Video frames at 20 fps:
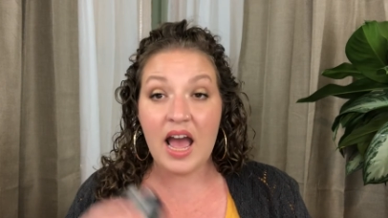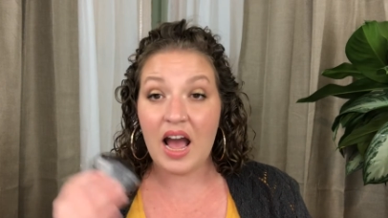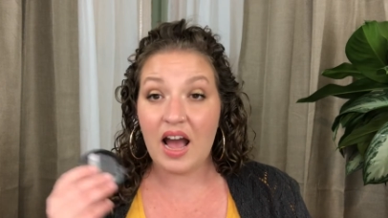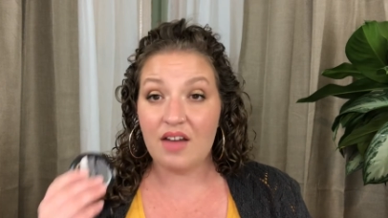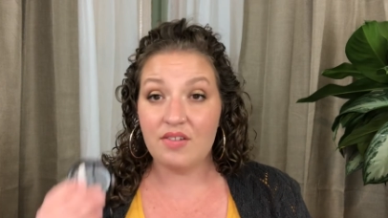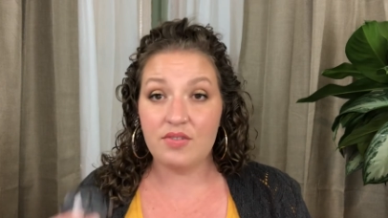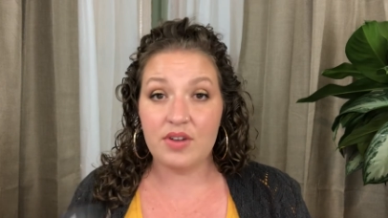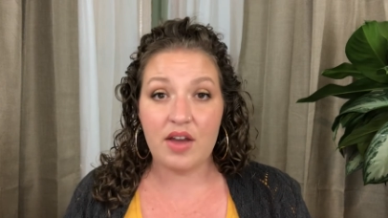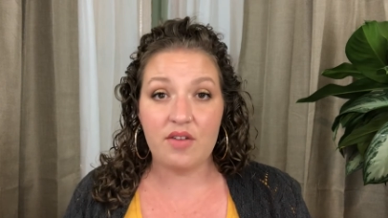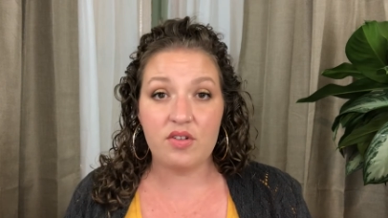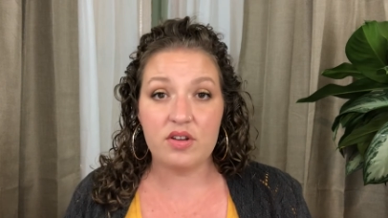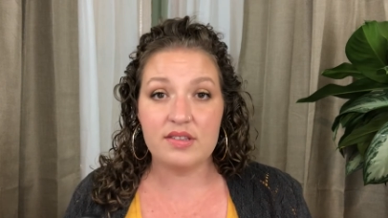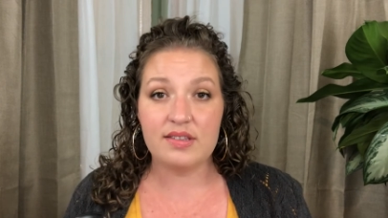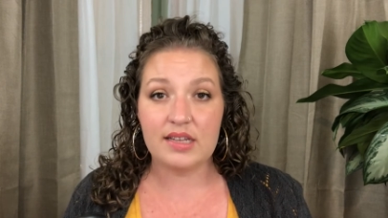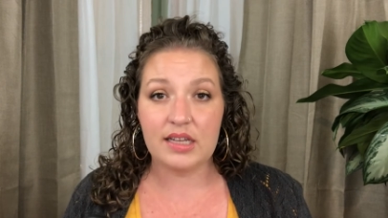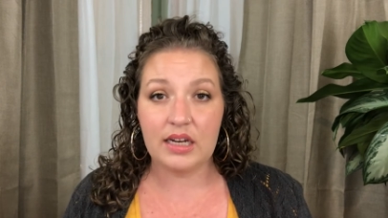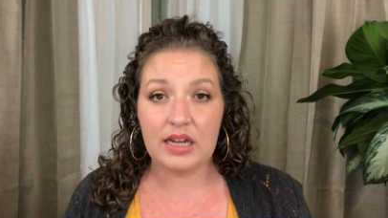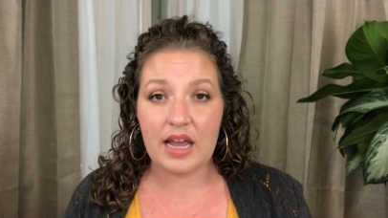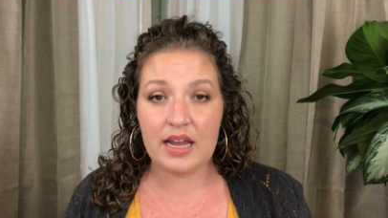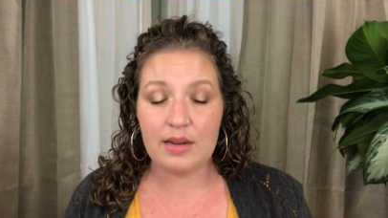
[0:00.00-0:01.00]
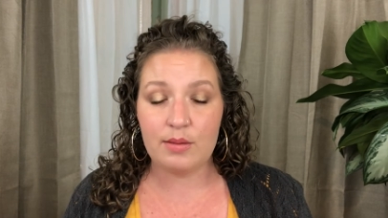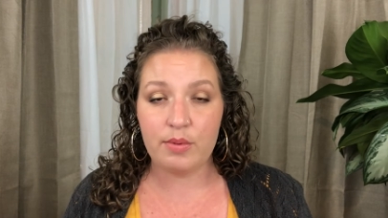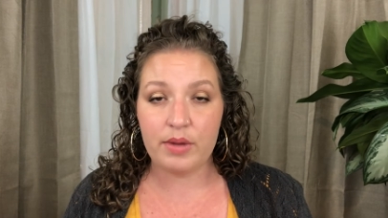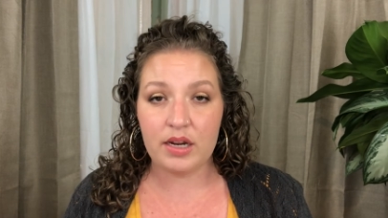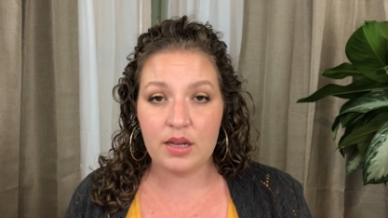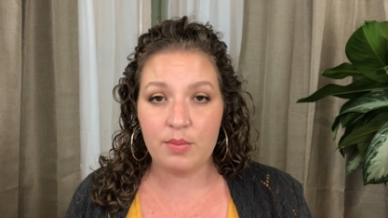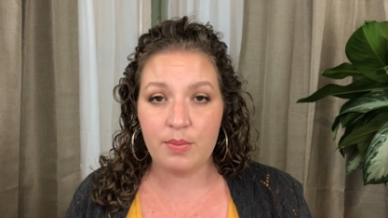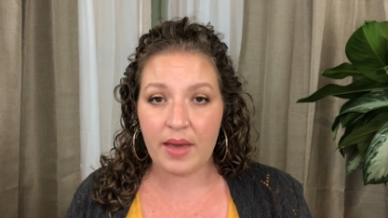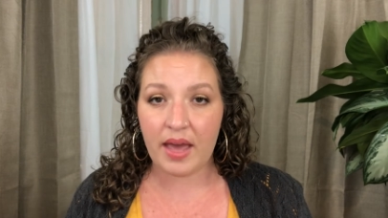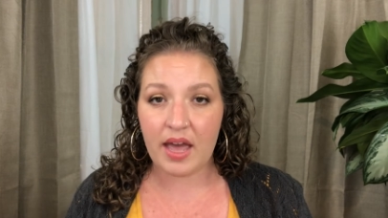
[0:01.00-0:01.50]
I've never seen
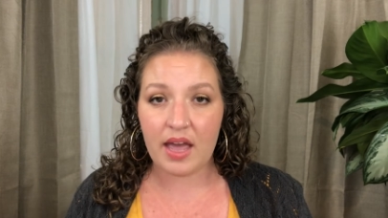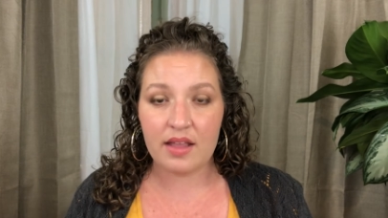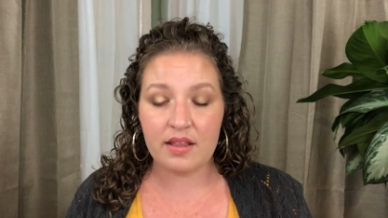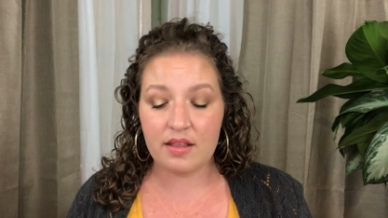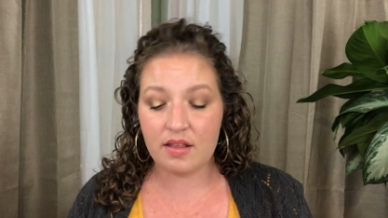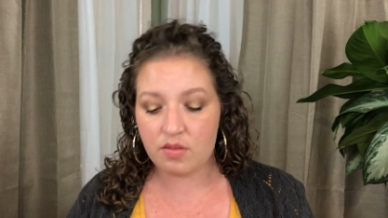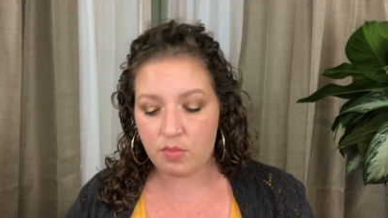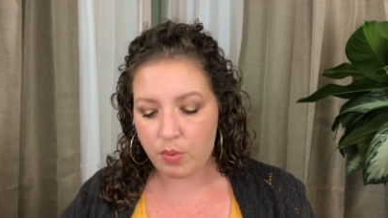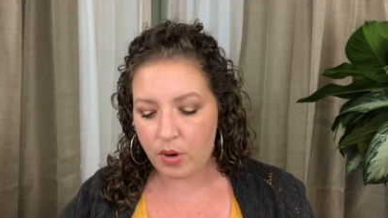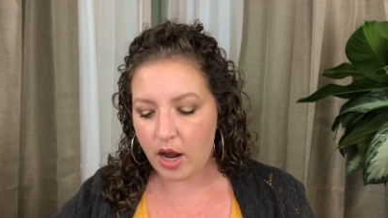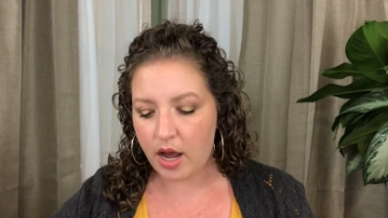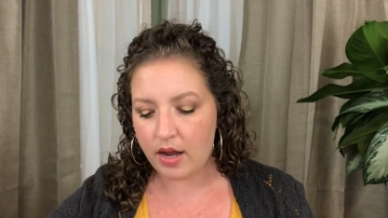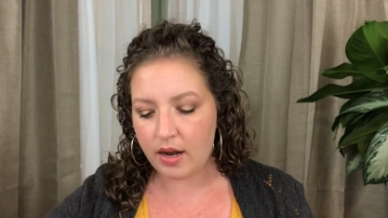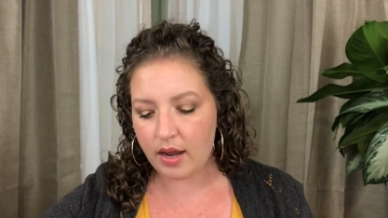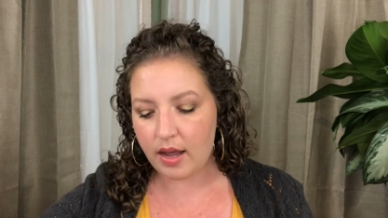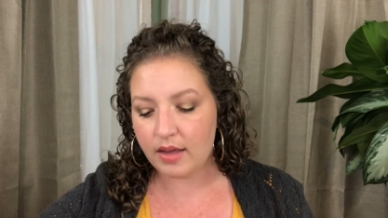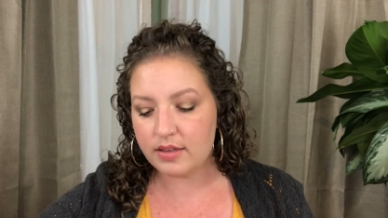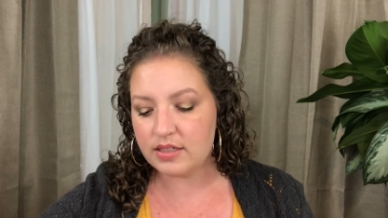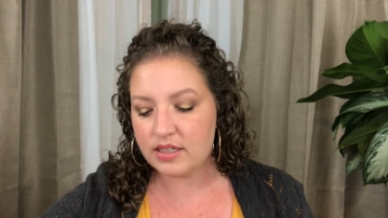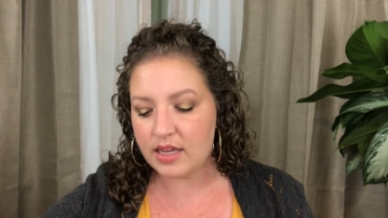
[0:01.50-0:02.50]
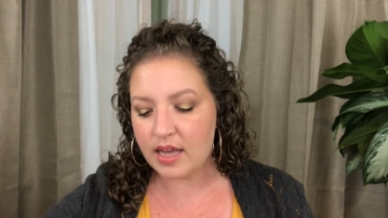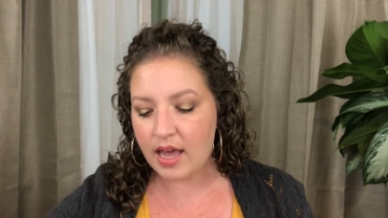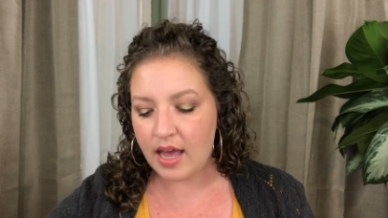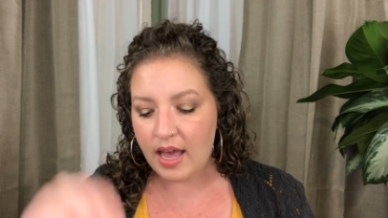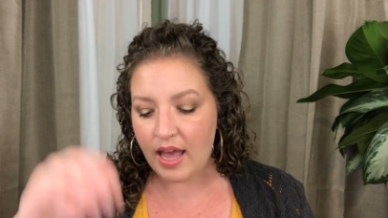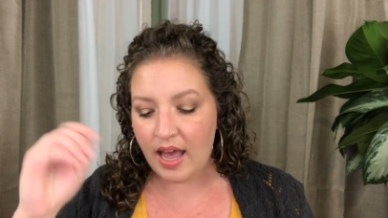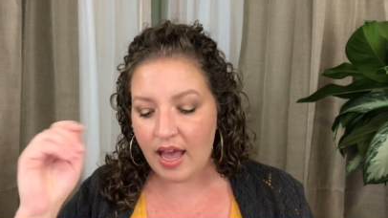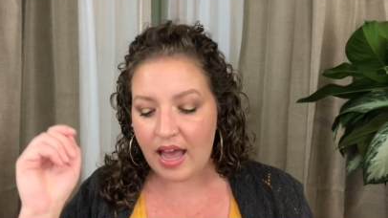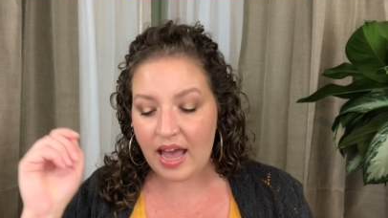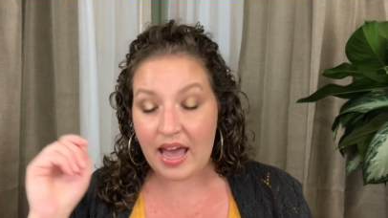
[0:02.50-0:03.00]
anybody pan this product,
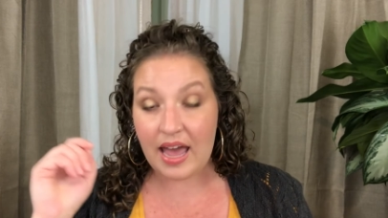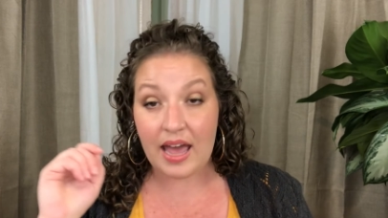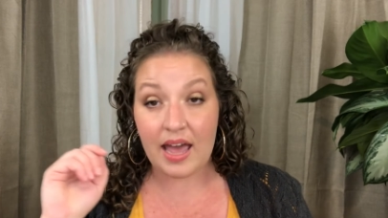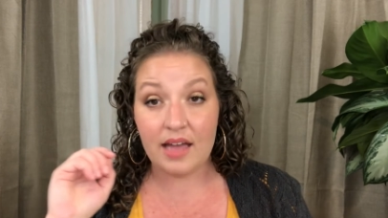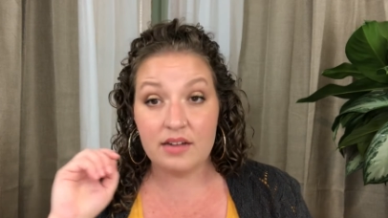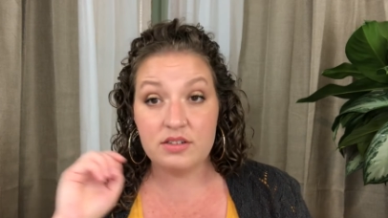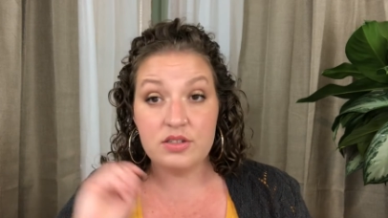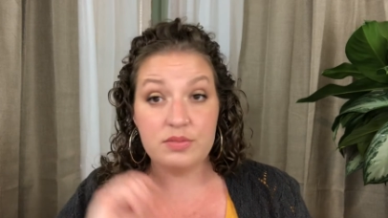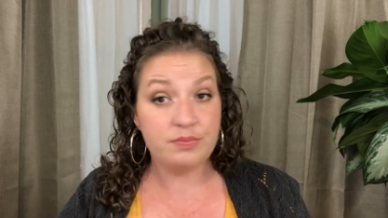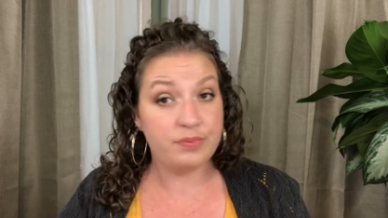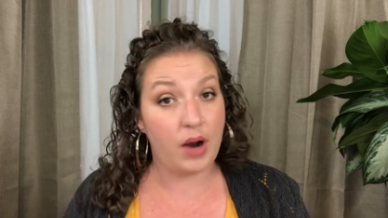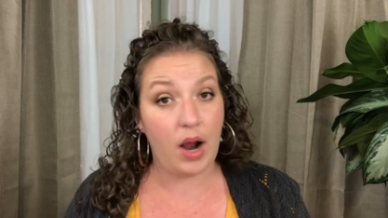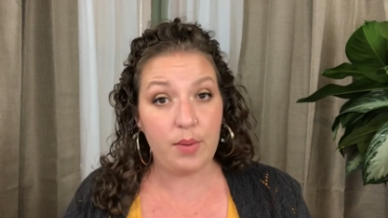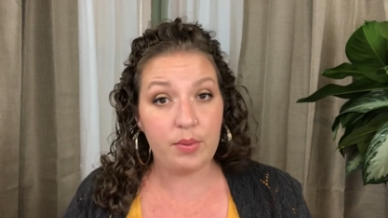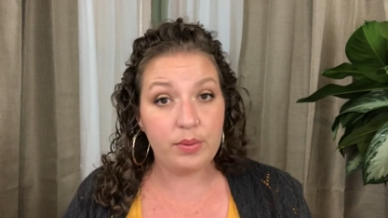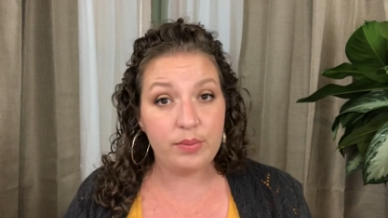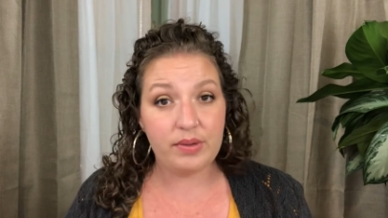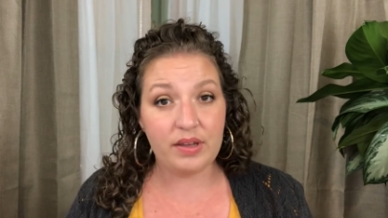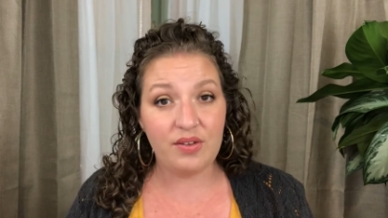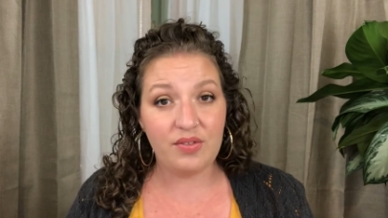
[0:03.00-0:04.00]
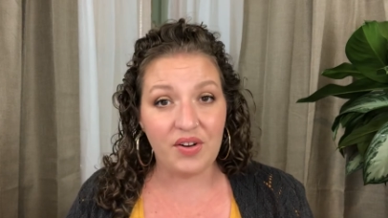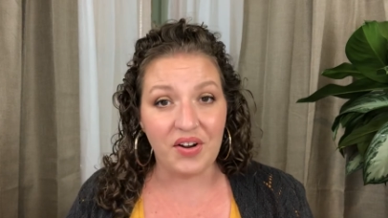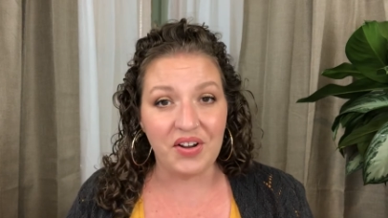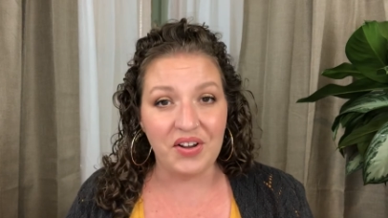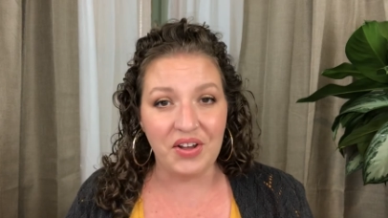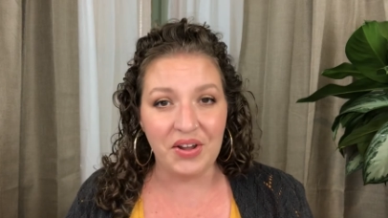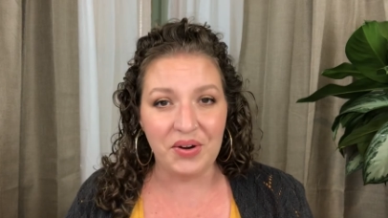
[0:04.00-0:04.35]
and probably for good